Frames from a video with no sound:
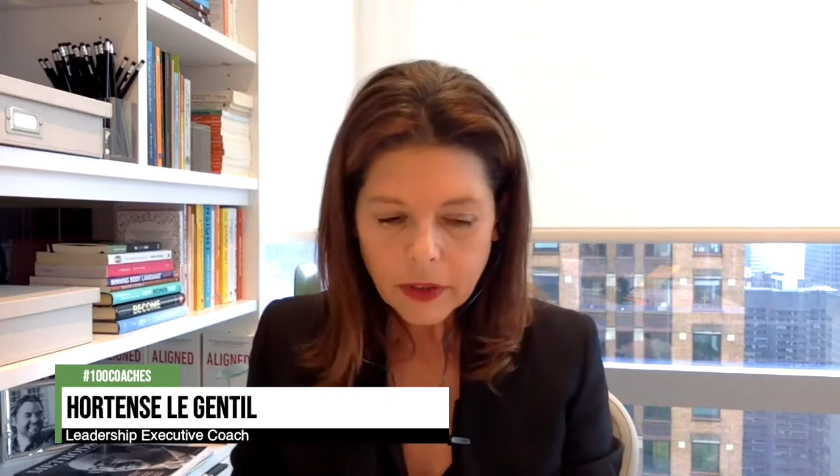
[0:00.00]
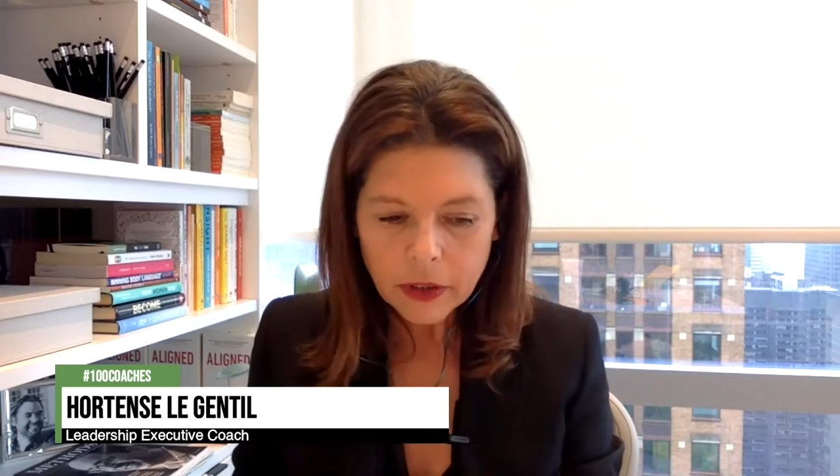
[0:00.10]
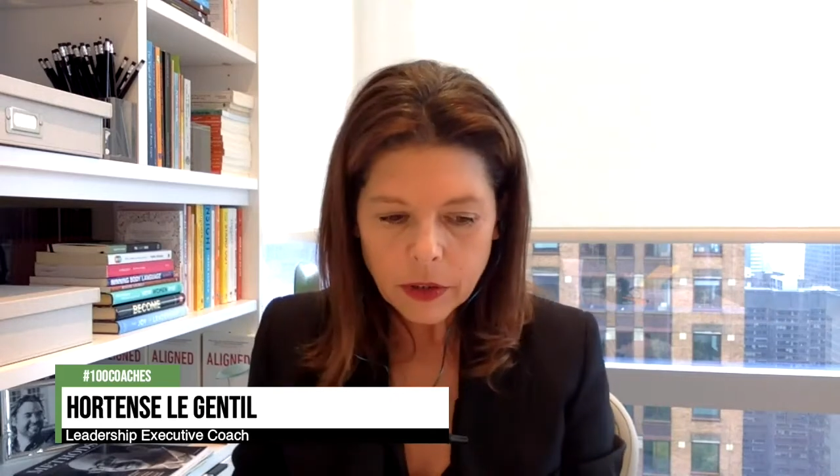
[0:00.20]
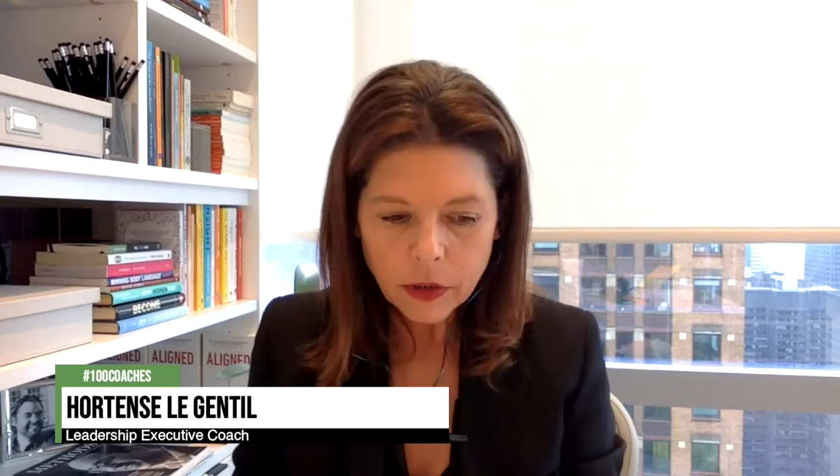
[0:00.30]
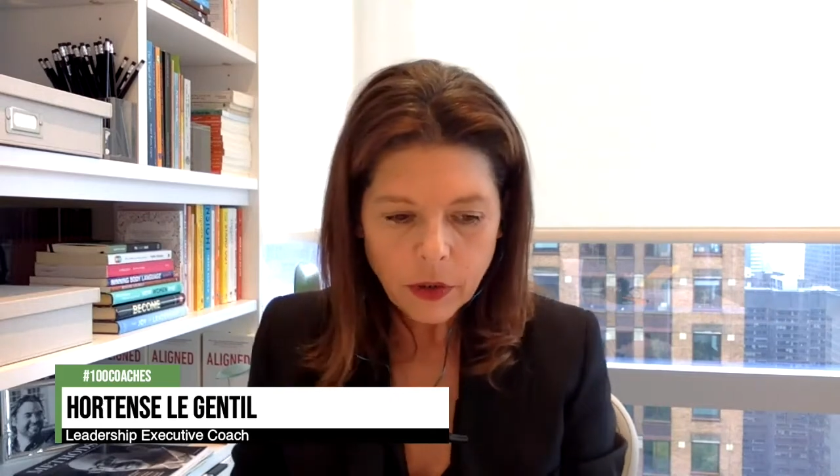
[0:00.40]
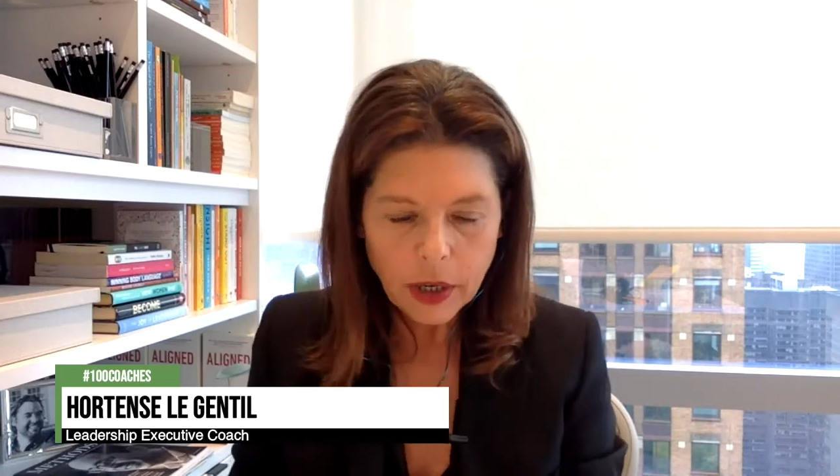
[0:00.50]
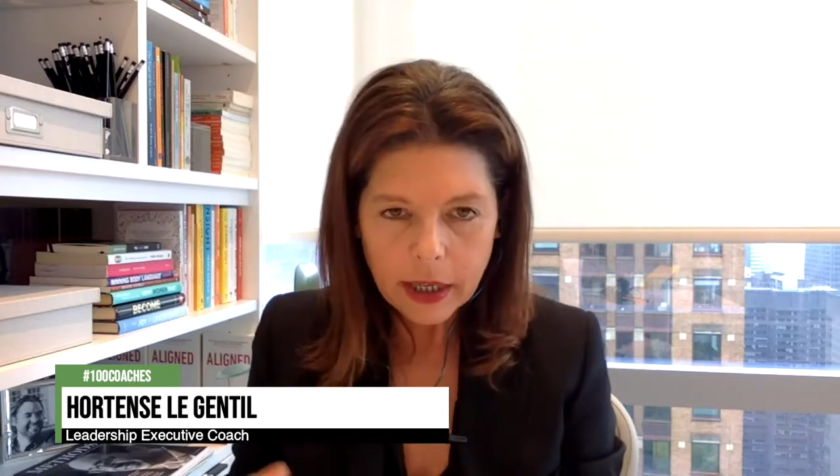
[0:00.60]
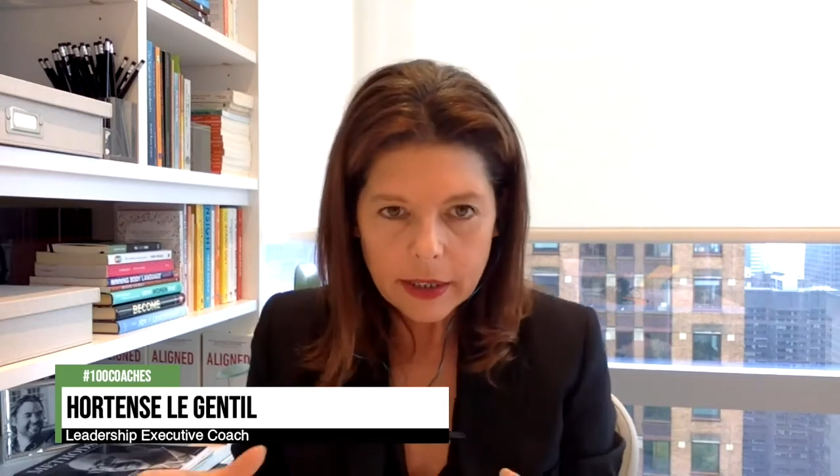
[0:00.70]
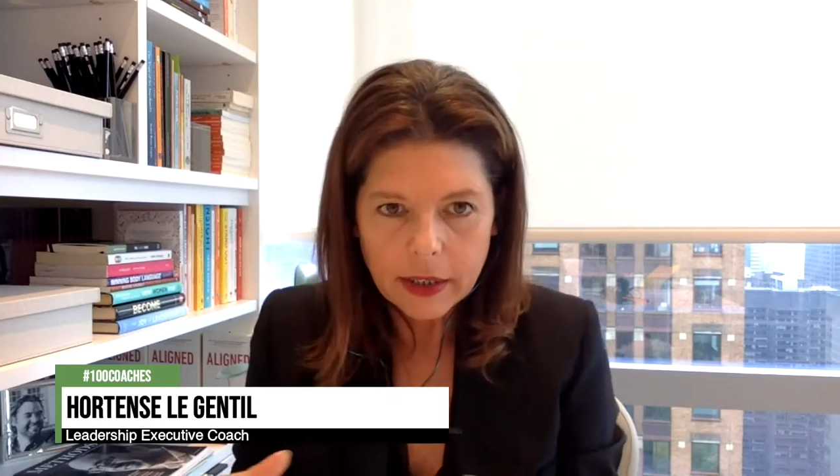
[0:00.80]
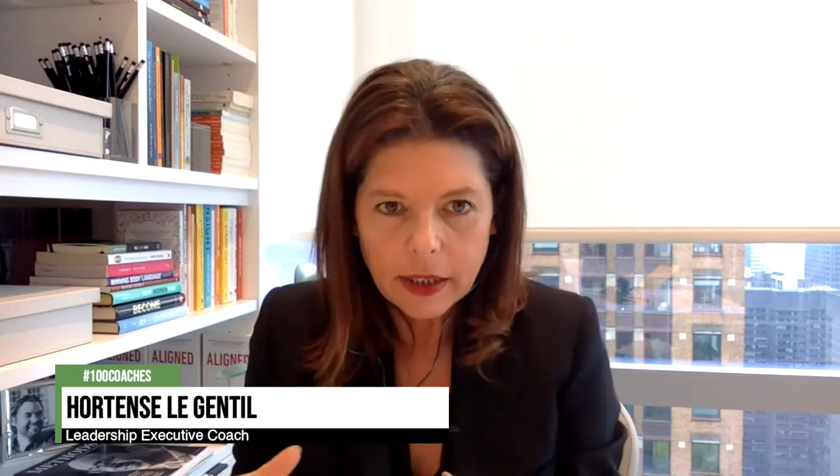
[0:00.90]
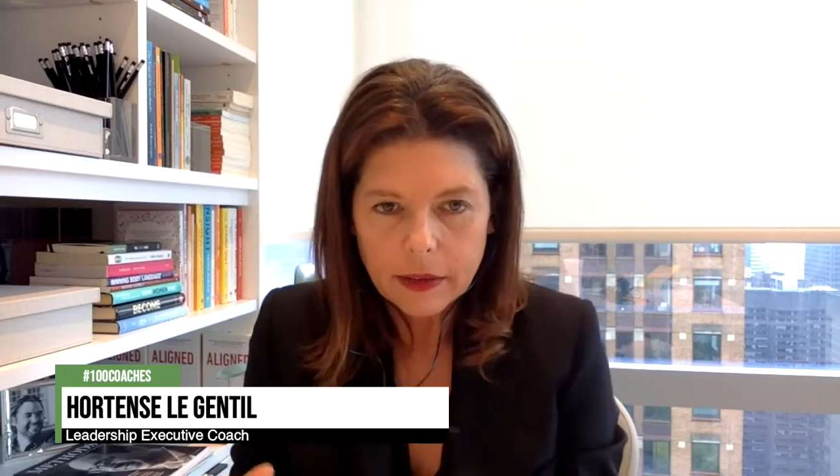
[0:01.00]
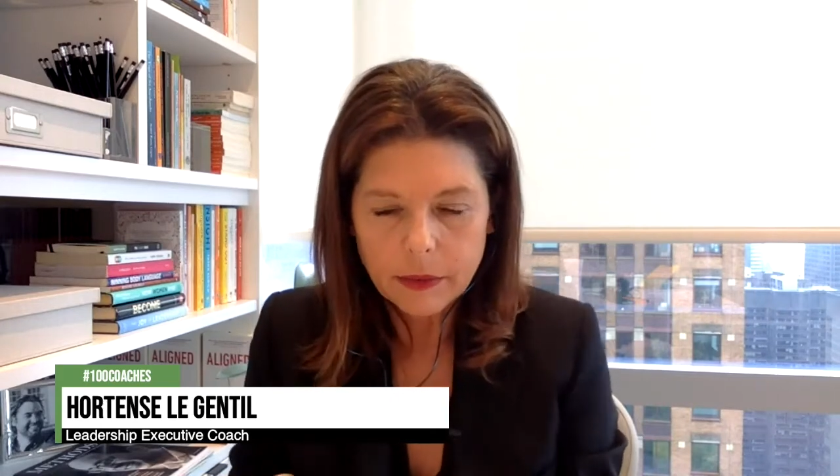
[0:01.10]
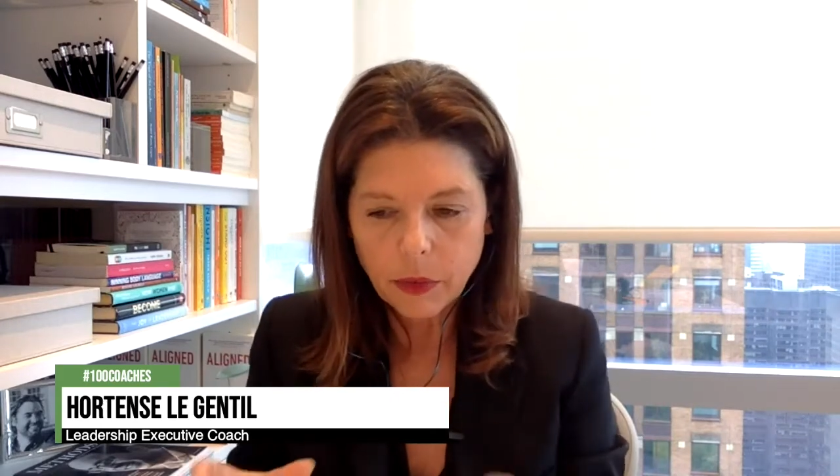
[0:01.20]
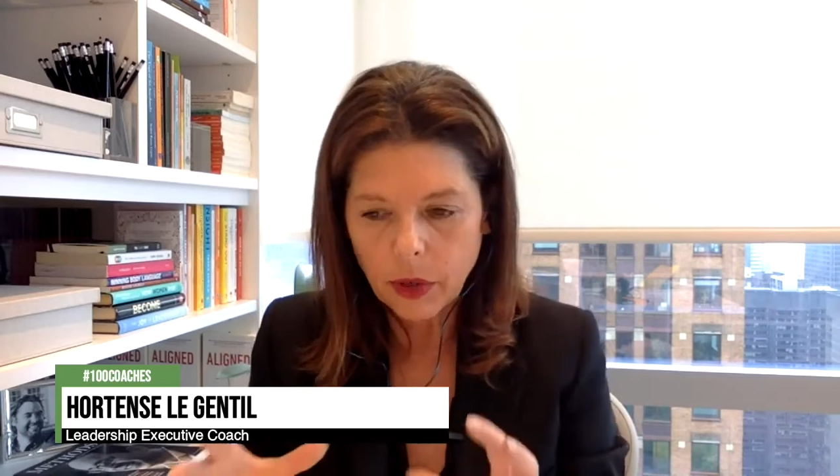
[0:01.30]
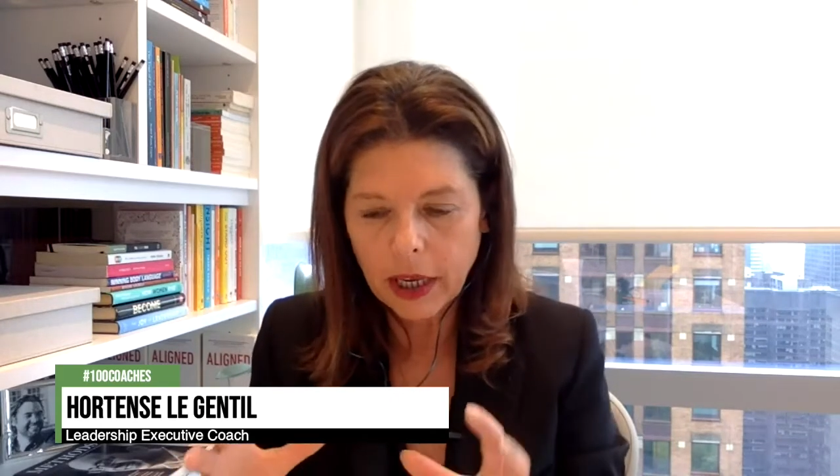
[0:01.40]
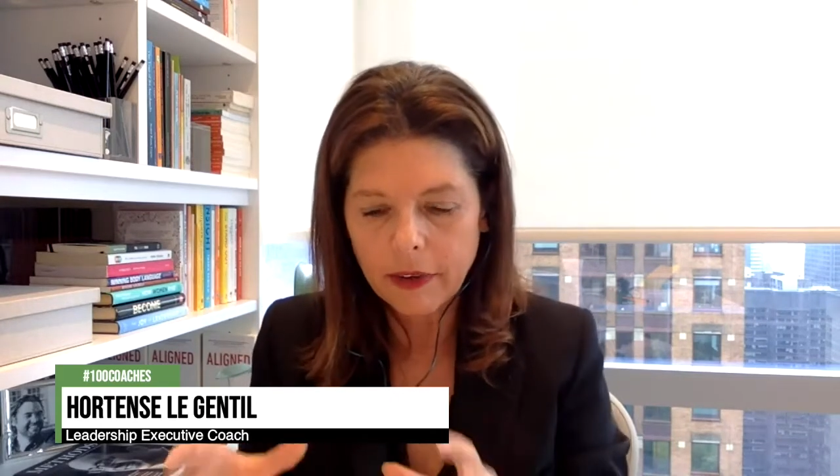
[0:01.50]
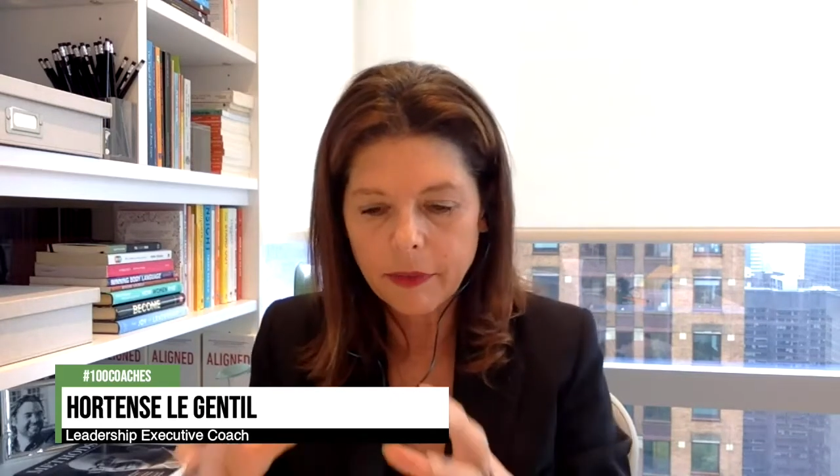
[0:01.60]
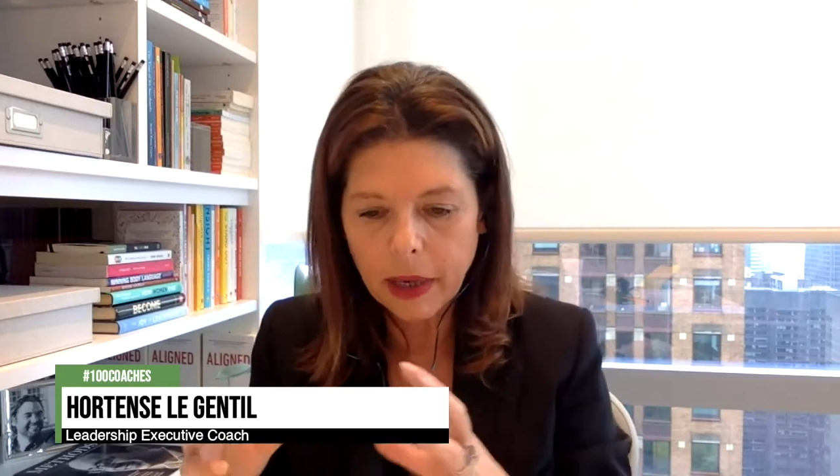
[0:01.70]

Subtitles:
I have